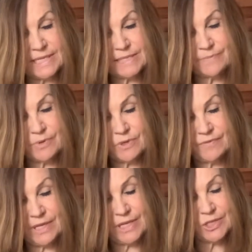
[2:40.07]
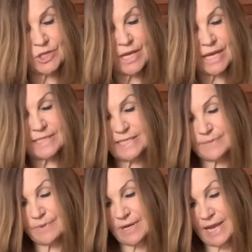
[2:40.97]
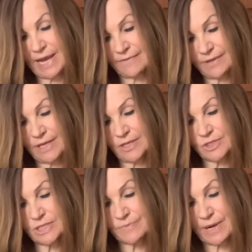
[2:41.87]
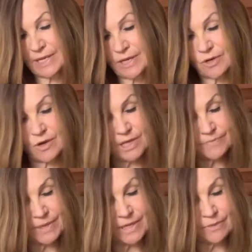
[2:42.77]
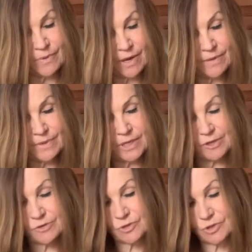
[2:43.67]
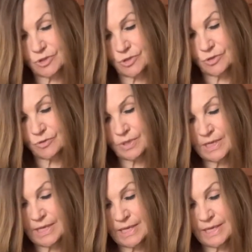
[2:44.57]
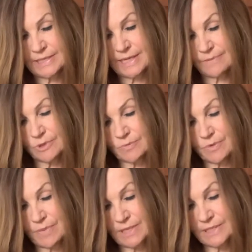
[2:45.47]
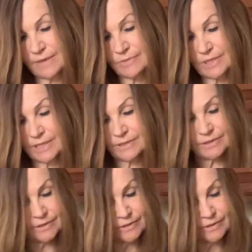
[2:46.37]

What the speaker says: teaspoon of each, a teaspoon and a half each, and spreading it across, but it'll probably be closer to a tablespoon by the time we're done.